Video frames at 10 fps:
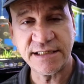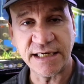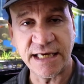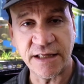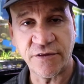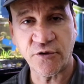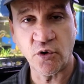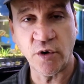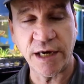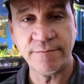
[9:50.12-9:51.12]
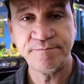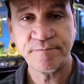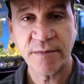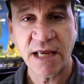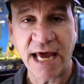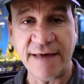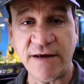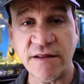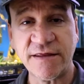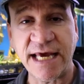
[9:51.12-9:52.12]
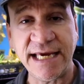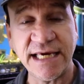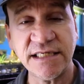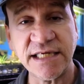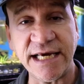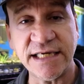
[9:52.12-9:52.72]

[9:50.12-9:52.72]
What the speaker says: to get through it. And the other thing is